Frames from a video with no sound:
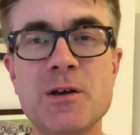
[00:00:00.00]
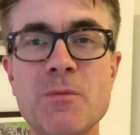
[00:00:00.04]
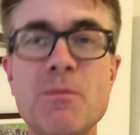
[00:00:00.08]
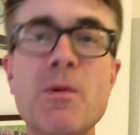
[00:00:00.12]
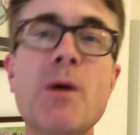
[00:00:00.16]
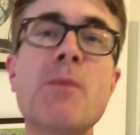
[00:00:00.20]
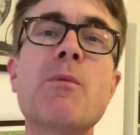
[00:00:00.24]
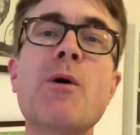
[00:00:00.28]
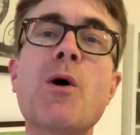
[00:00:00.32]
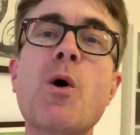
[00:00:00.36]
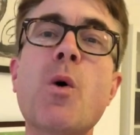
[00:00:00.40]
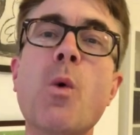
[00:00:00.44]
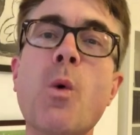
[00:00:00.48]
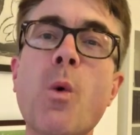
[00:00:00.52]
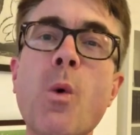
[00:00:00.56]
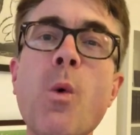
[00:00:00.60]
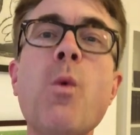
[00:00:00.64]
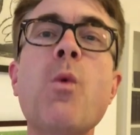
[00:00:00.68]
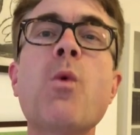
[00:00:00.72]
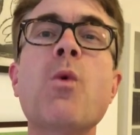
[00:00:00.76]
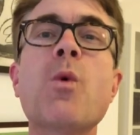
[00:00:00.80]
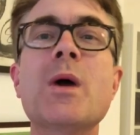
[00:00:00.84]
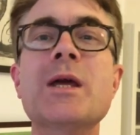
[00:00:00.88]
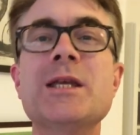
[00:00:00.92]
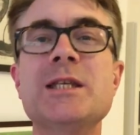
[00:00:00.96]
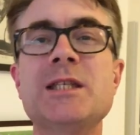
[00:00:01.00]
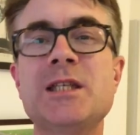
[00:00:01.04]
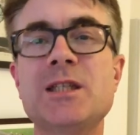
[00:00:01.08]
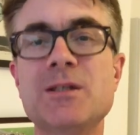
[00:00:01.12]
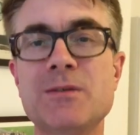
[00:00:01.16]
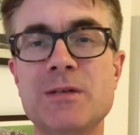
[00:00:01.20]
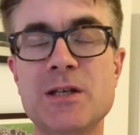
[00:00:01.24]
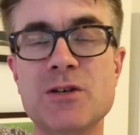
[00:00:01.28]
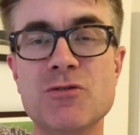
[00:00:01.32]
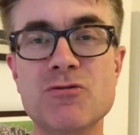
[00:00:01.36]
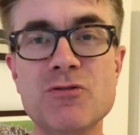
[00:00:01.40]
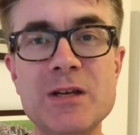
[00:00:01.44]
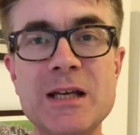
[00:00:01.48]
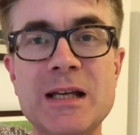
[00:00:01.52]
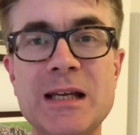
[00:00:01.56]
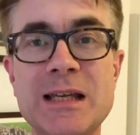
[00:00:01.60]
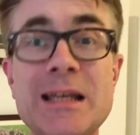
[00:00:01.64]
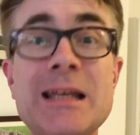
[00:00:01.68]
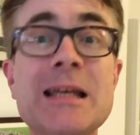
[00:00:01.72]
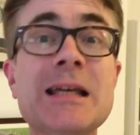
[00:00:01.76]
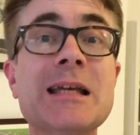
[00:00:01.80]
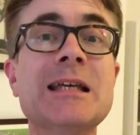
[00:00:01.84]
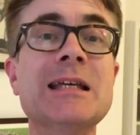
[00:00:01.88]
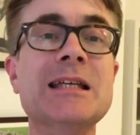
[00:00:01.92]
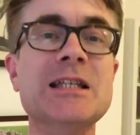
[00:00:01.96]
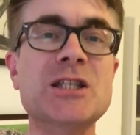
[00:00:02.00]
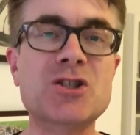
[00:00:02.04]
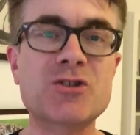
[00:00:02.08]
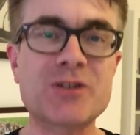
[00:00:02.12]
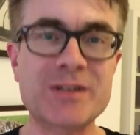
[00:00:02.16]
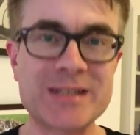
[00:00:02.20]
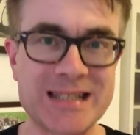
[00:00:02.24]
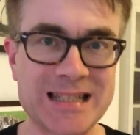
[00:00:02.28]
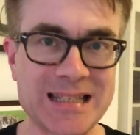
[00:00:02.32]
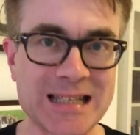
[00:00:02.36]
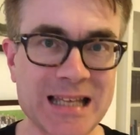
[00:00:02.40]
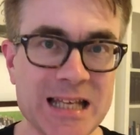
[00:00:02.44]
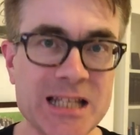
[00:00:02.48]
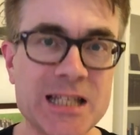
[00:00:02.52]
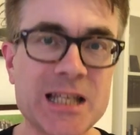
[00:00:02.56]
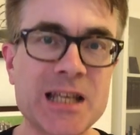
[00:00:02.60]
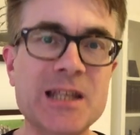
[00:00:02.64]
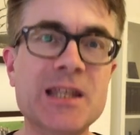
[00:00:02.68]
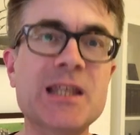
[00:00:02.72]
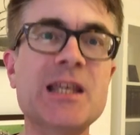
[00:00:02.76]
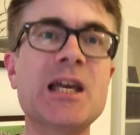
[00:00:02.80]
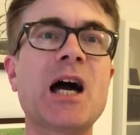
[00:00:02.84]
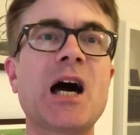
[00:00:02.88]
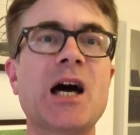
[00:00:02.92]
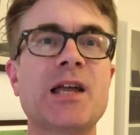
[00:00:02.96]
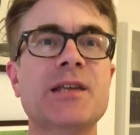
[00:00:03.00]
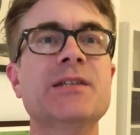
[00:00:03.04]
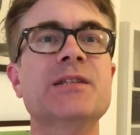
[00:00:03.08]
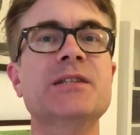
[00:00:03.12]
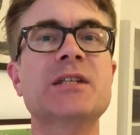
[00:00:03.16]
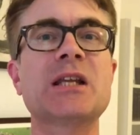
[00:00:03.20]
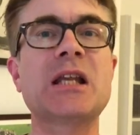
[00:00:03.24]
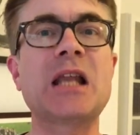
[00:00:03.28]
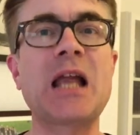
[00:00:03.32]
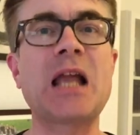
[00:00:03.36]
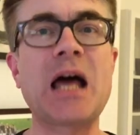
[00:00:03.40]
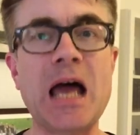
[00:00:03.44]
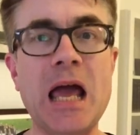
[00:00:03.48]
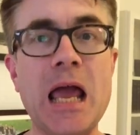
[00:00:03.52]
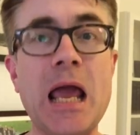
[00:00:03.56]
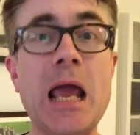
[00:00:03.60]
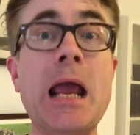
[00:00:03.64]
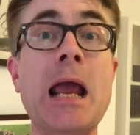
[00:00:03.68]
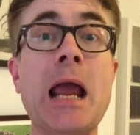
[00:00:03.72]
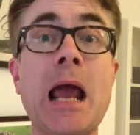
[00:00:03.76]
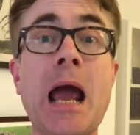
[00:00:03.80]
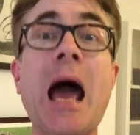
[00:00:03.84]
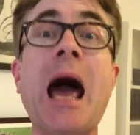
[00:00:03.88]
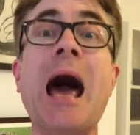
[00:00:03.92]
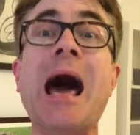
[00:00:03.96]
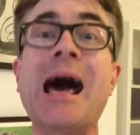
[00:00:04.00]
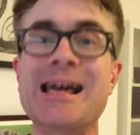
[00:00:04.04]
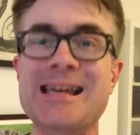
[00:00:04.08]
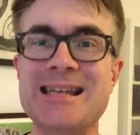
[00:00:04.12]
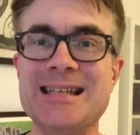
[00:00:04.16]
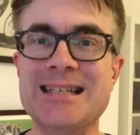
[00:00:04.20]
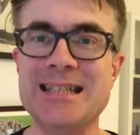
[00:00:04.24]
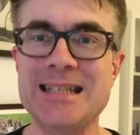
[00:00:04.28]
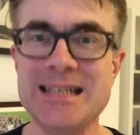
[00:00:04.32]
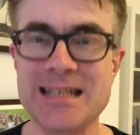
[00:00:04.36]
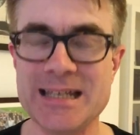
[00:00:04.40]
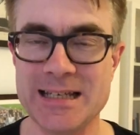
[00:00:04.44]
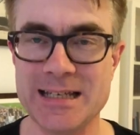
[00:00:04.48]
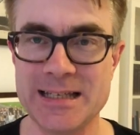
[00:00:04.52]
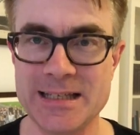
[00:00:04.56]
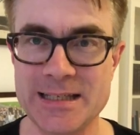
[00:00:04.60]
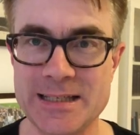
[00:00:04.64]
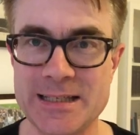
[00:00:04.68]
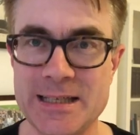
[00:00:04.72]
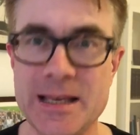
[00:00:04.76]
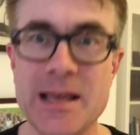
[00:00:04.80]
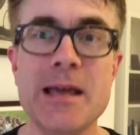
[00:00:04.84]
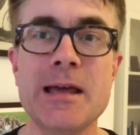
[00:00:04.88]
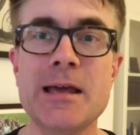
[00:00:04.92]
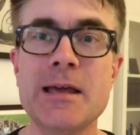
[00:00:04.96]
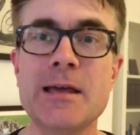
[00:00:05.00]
What we're always doing really is translating the underlying ideas.